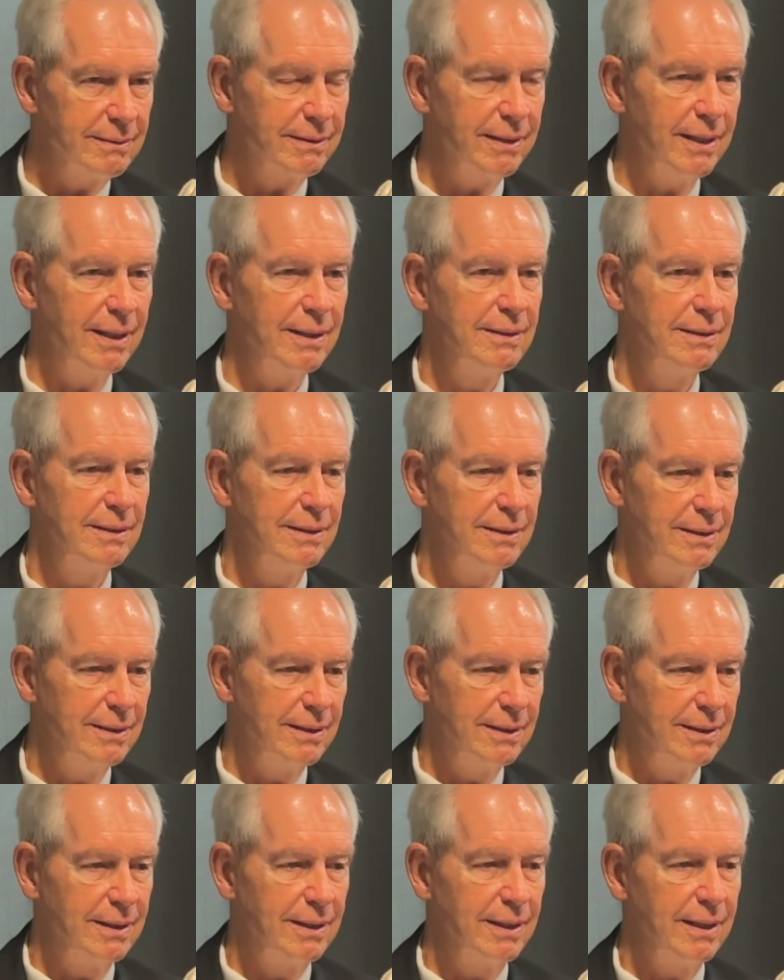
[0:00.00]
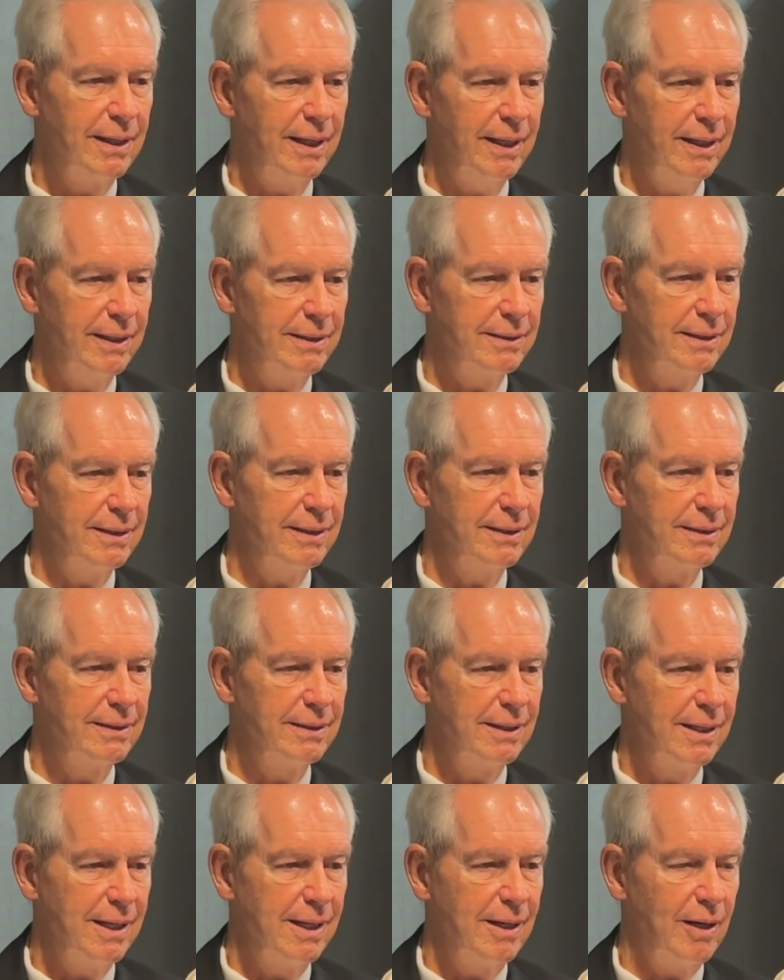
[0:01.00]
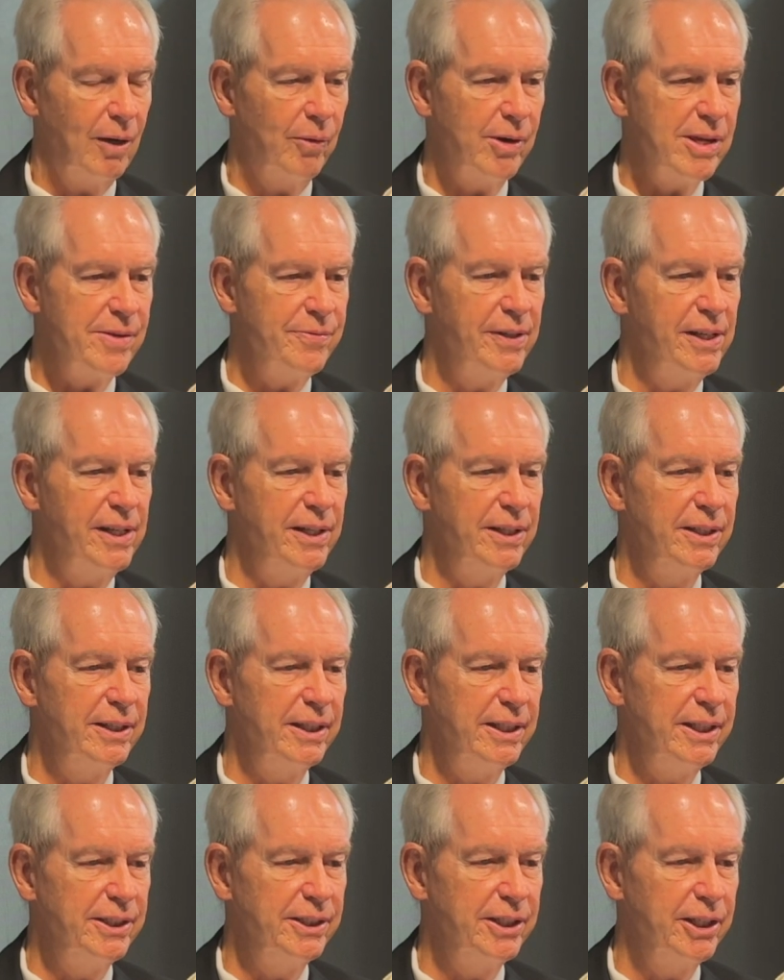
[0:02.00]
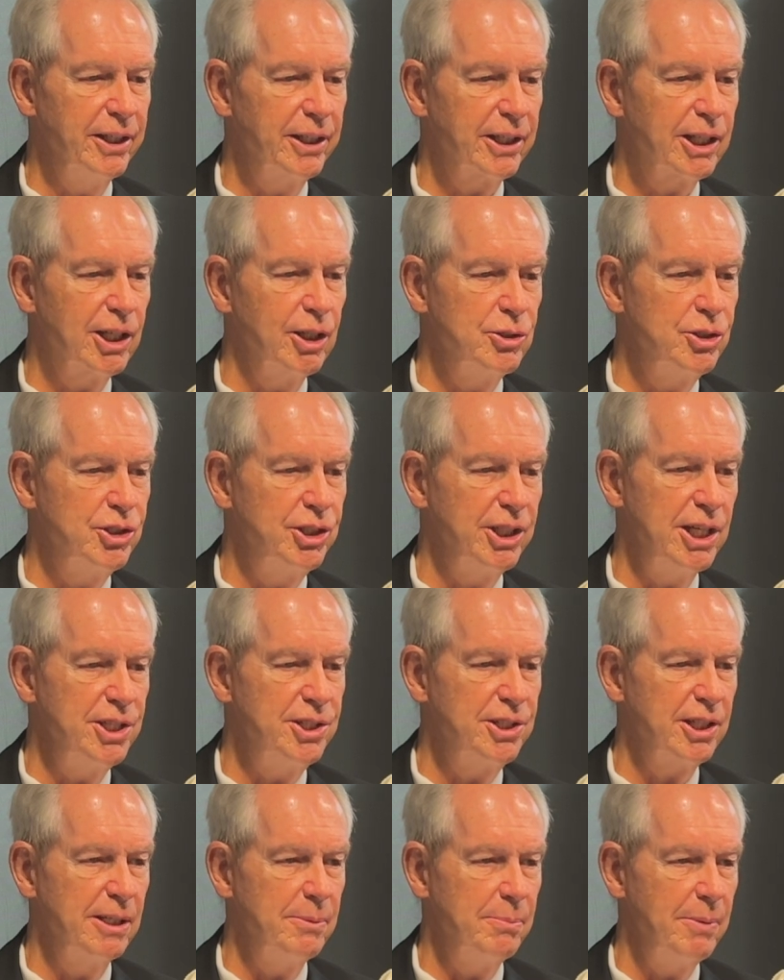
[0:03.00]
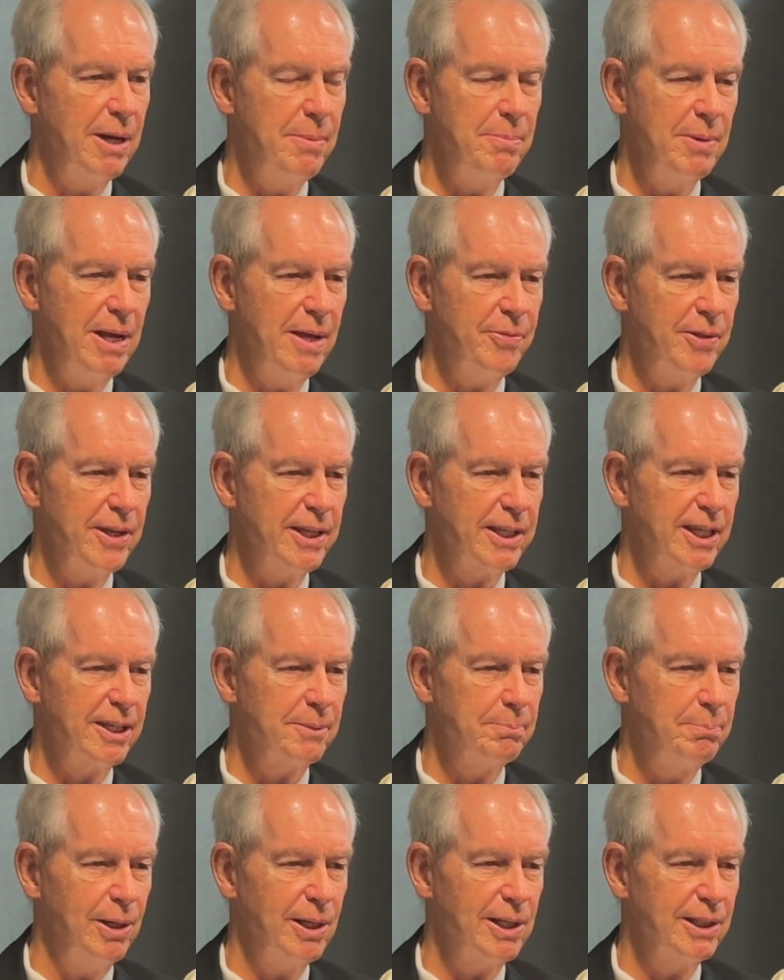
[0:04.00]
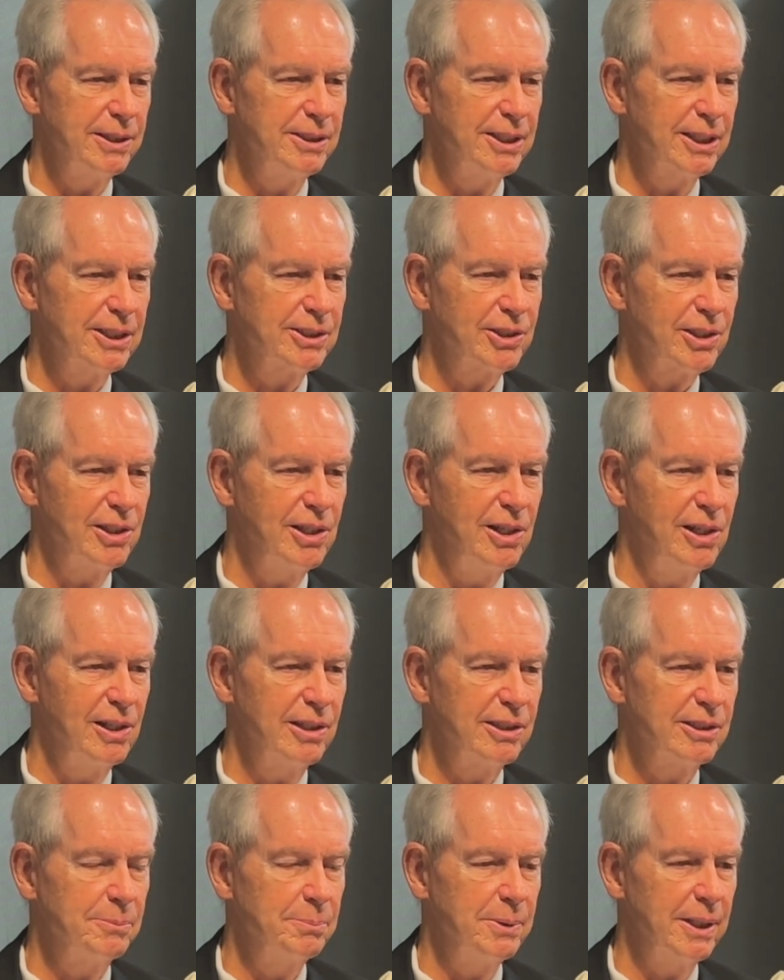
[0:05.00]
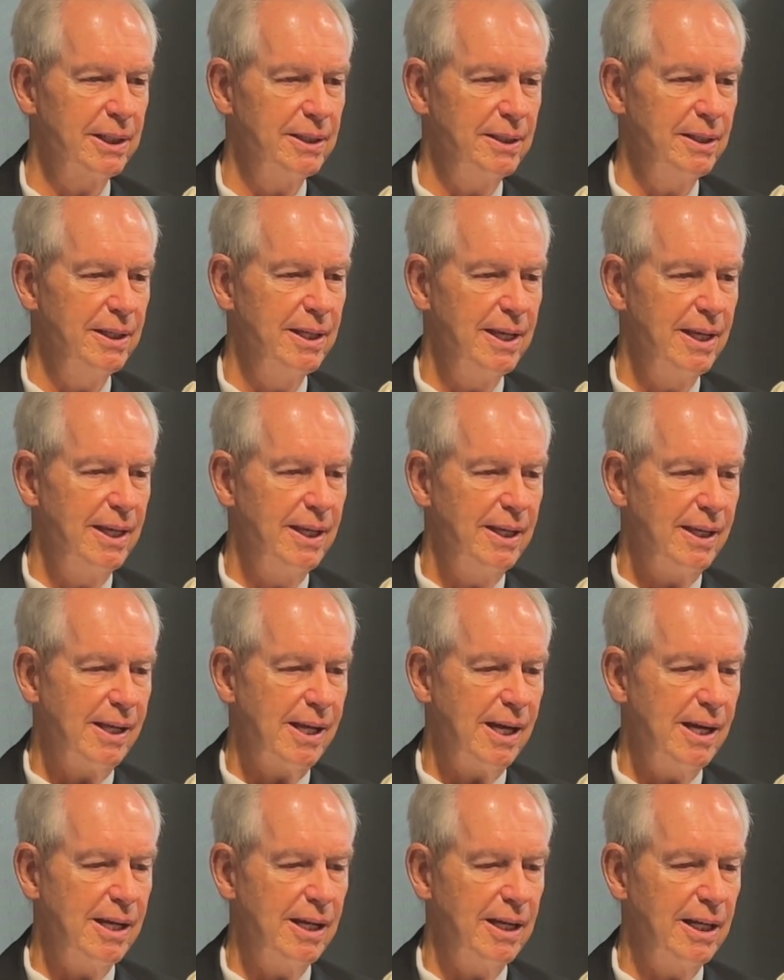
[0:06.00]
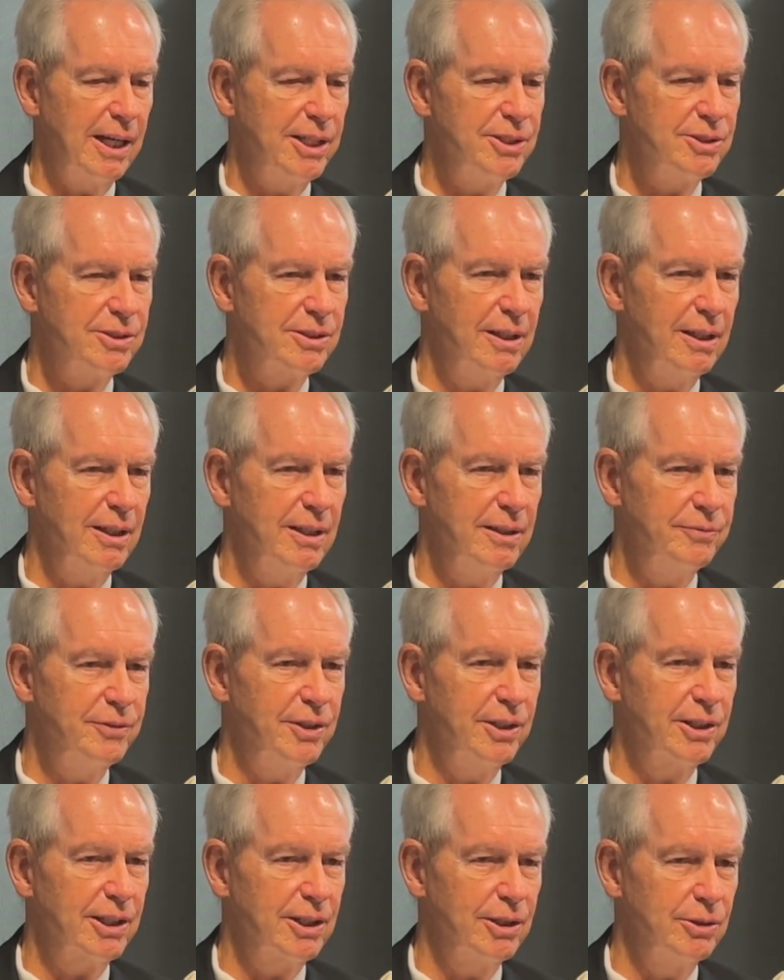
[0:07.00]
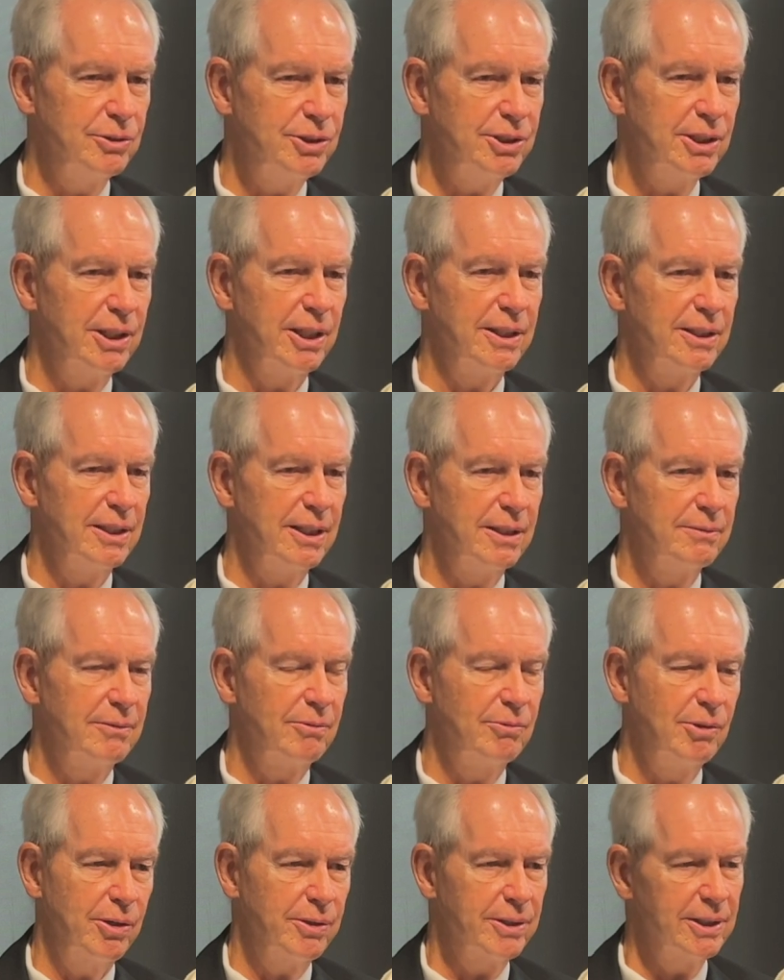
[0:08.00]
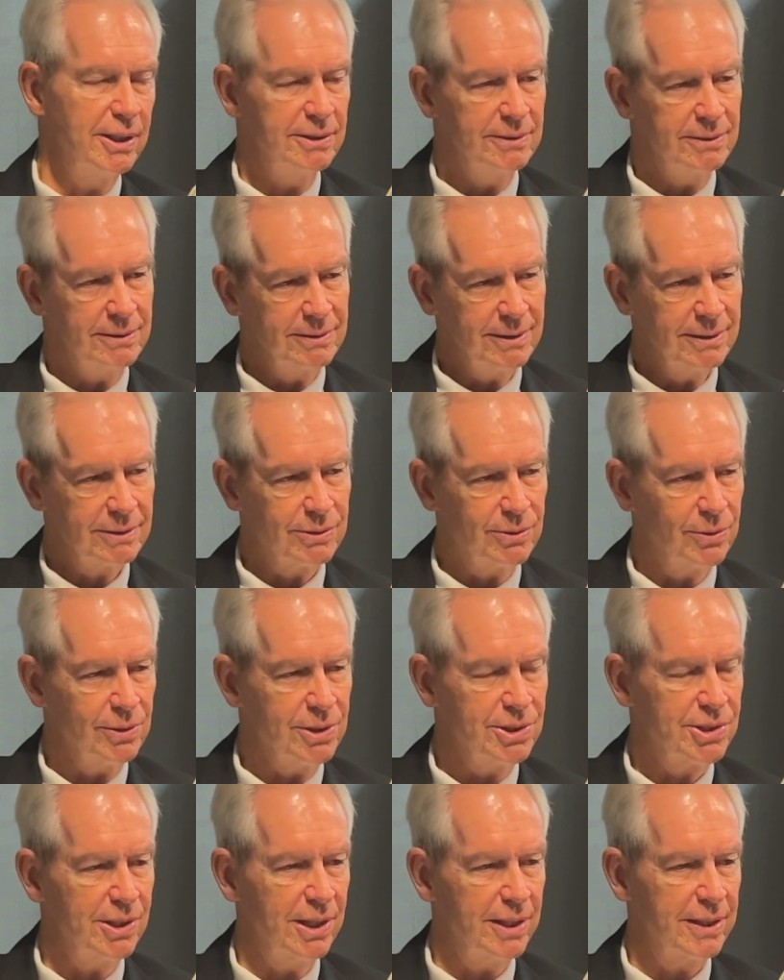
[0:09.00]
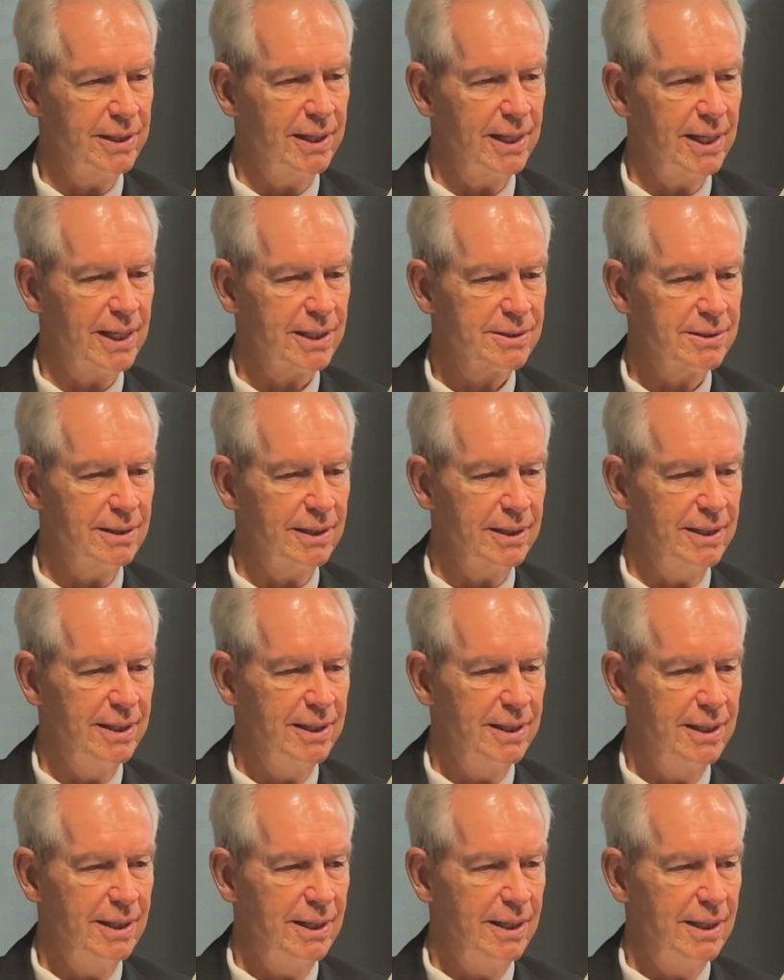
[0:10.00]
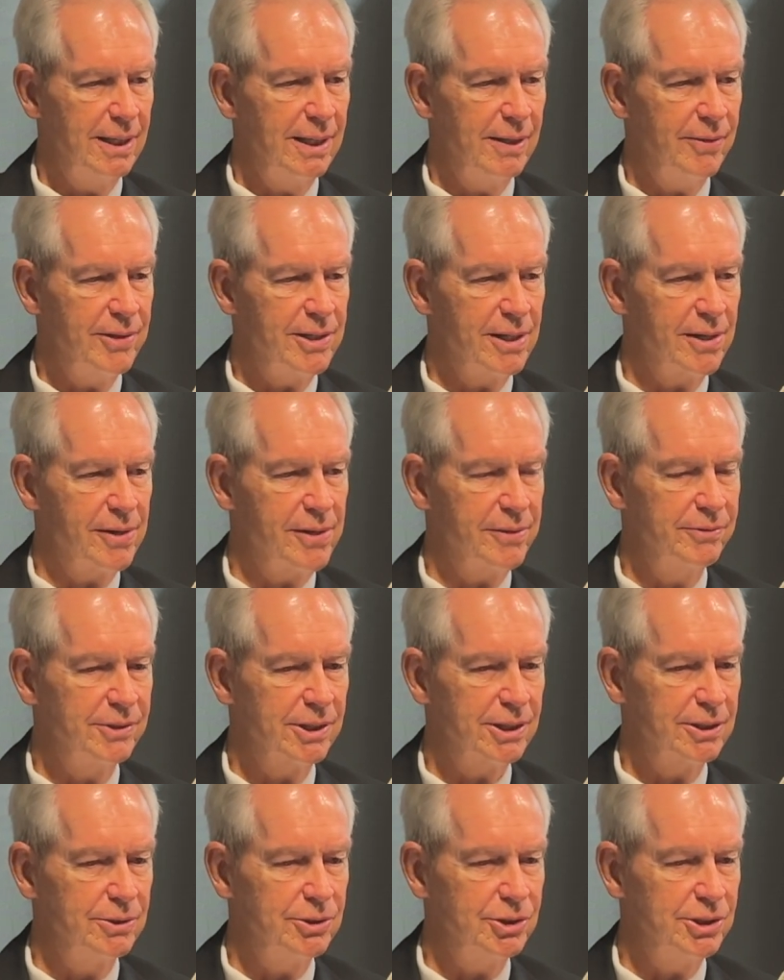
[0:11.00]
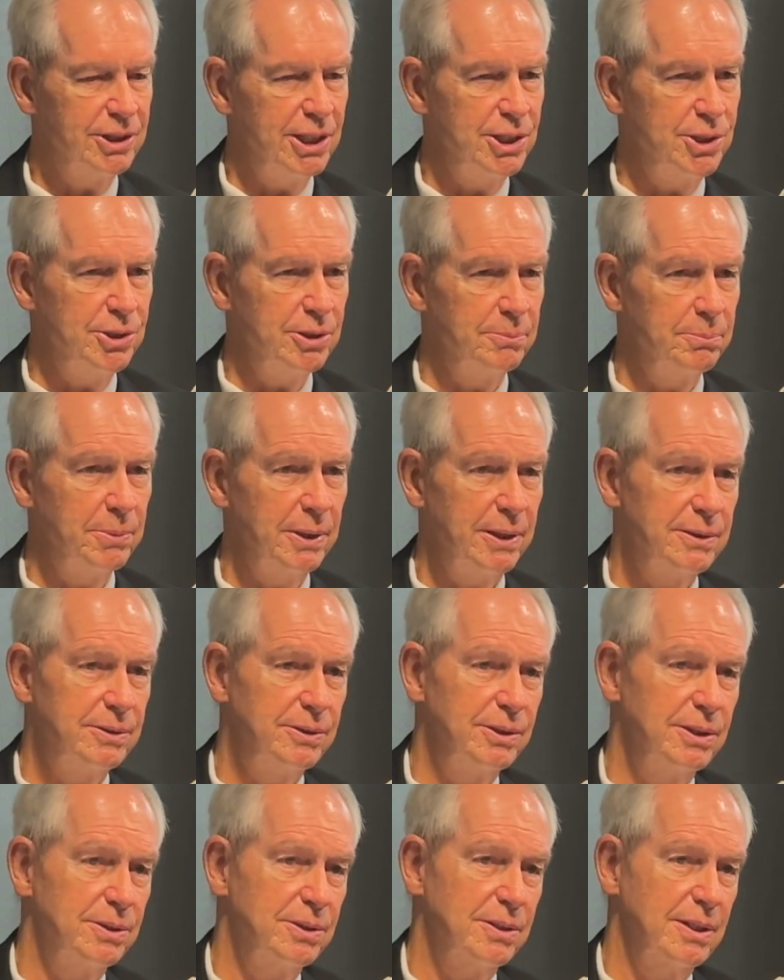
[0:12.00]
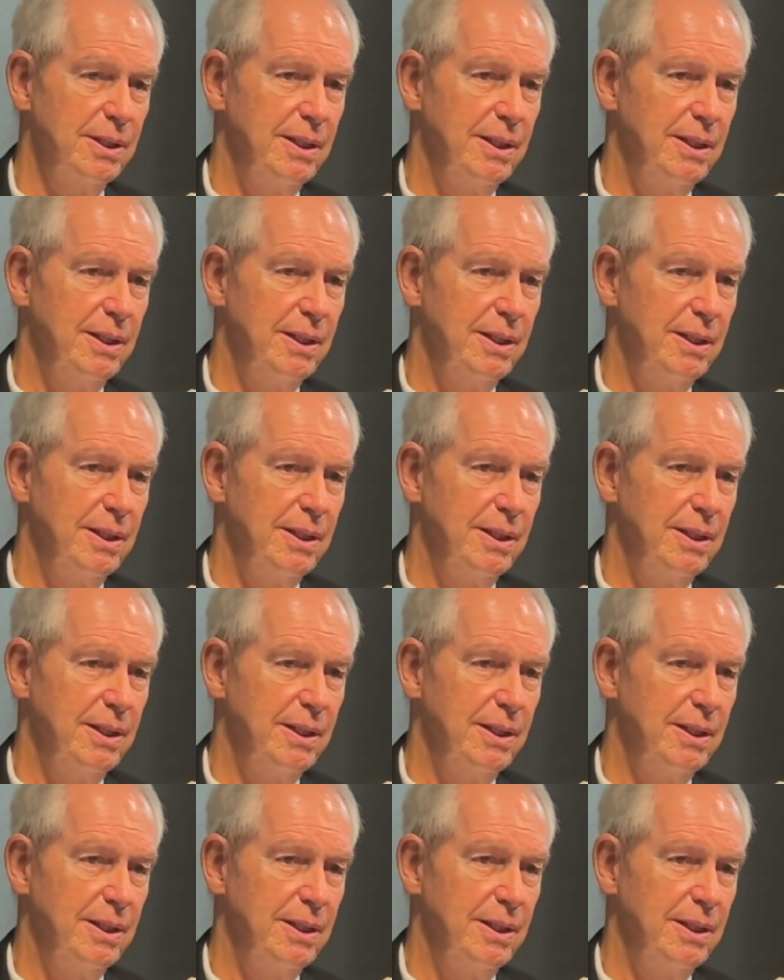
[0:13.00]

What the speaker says: Yeah. And or even in a negotiation, I'm not thinking politics at all there, but I used to love to negotiate and wrote a course on it, actually, The Art of Negotiation, but just